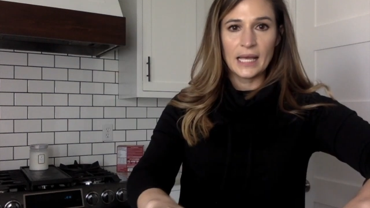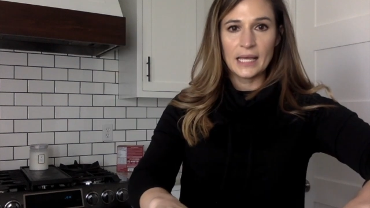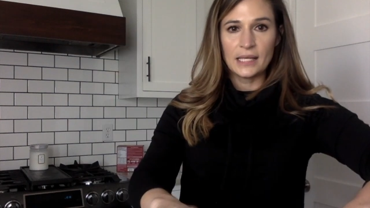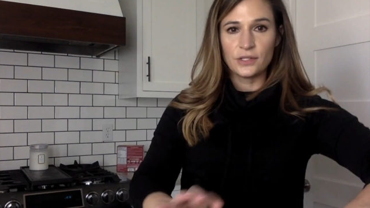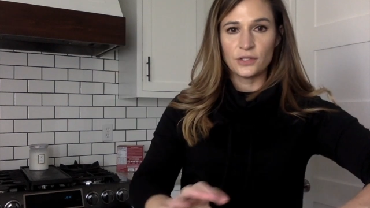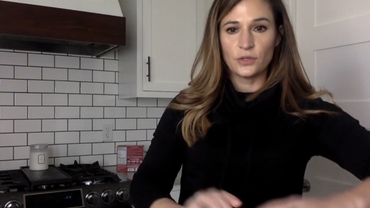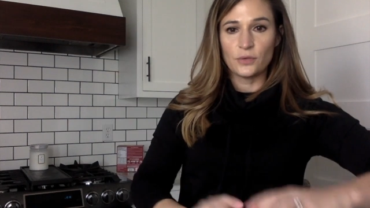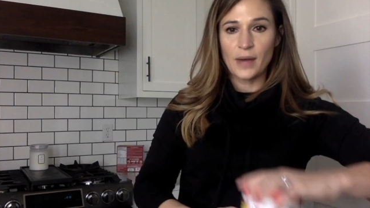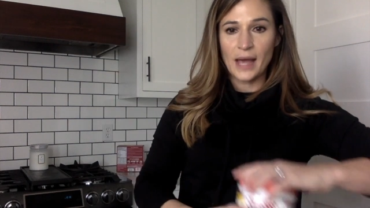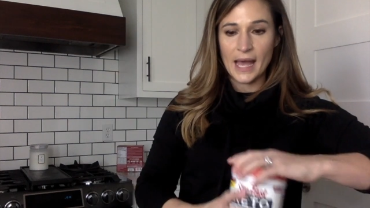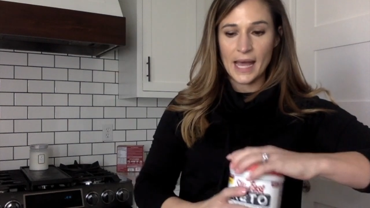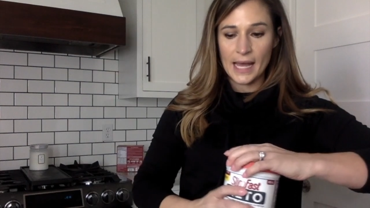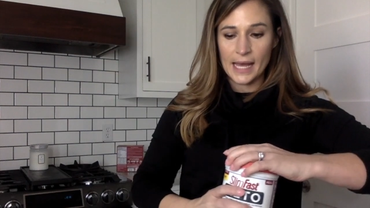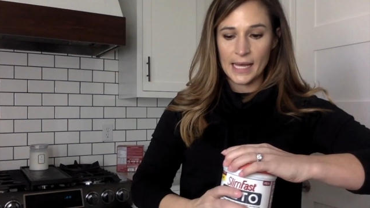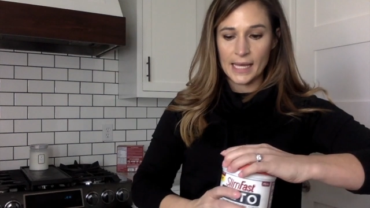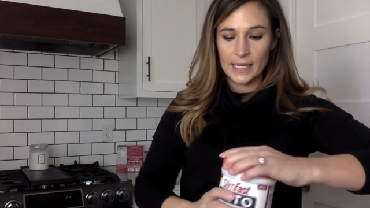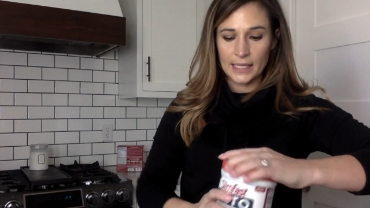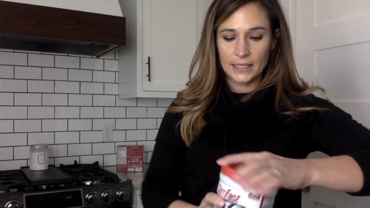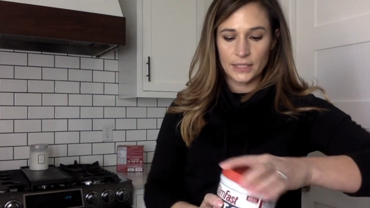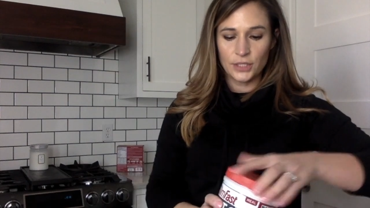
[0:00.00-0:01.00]
you
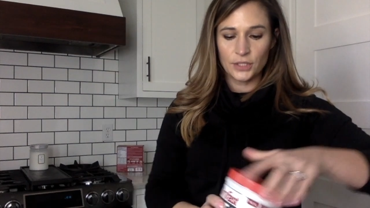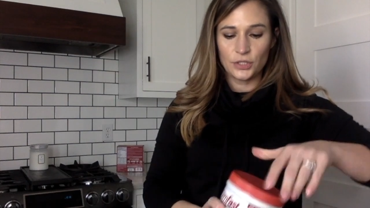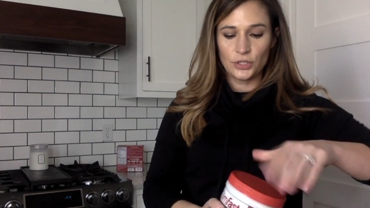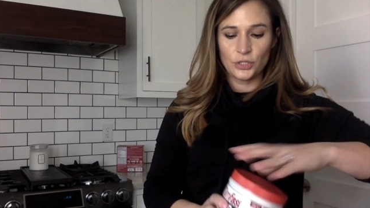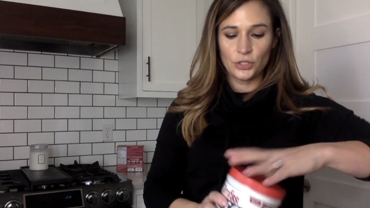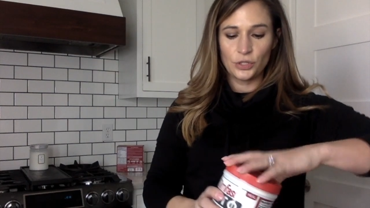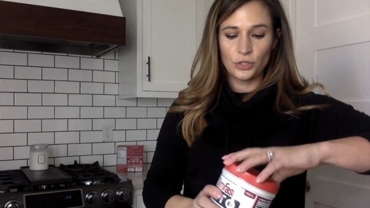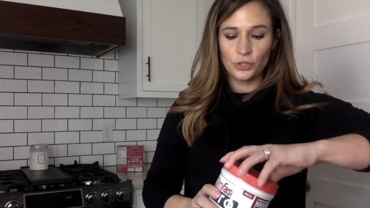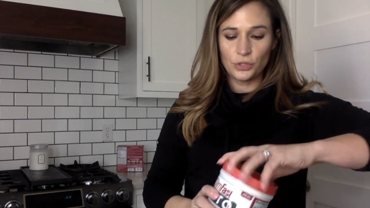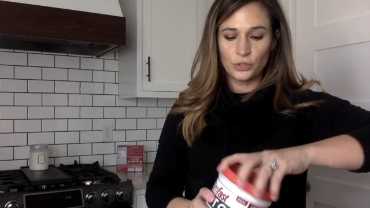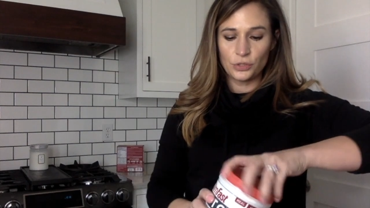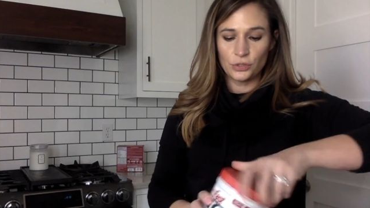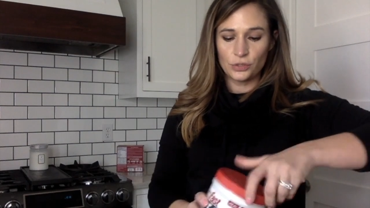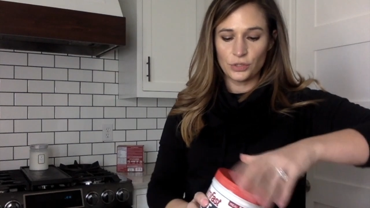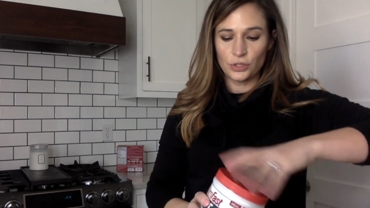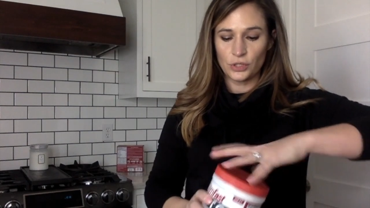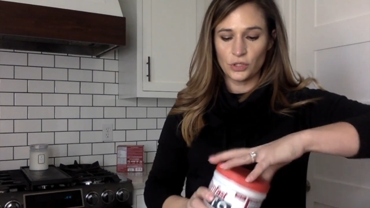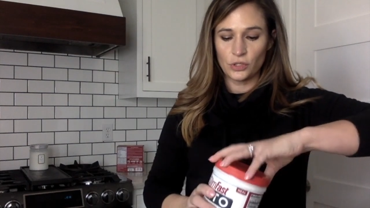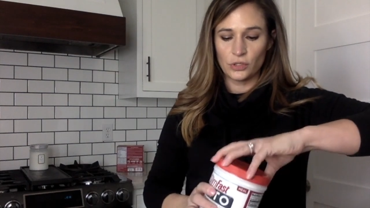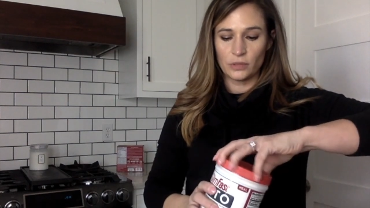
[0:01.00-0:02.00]
add 2
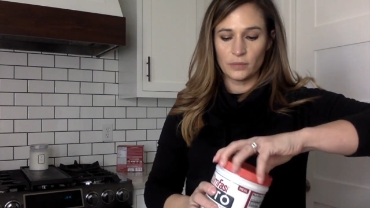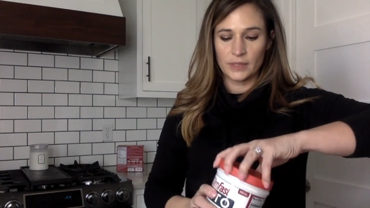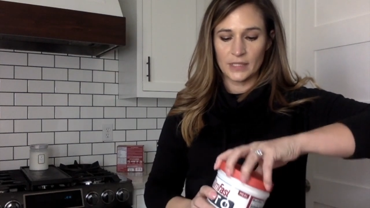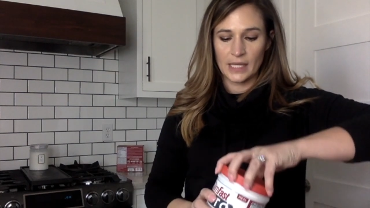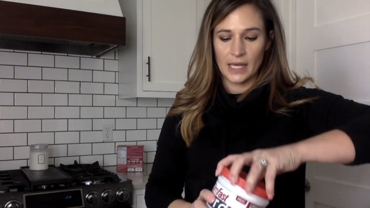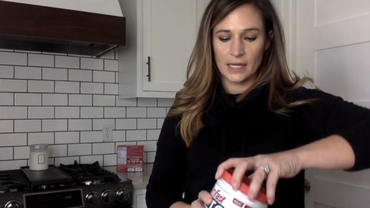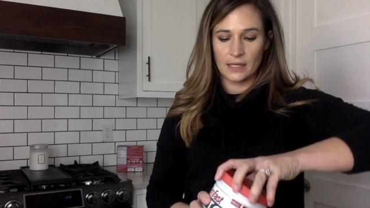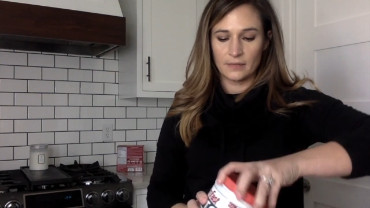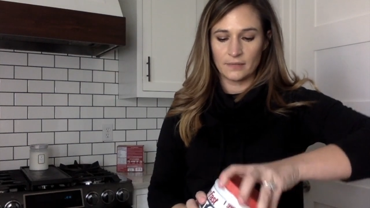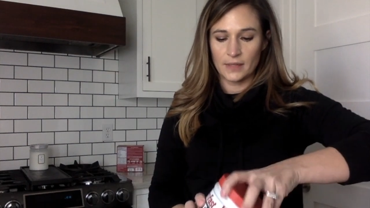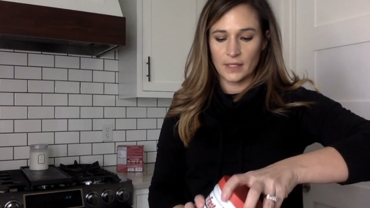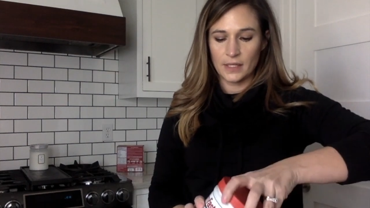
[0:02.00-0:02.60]
scoops out of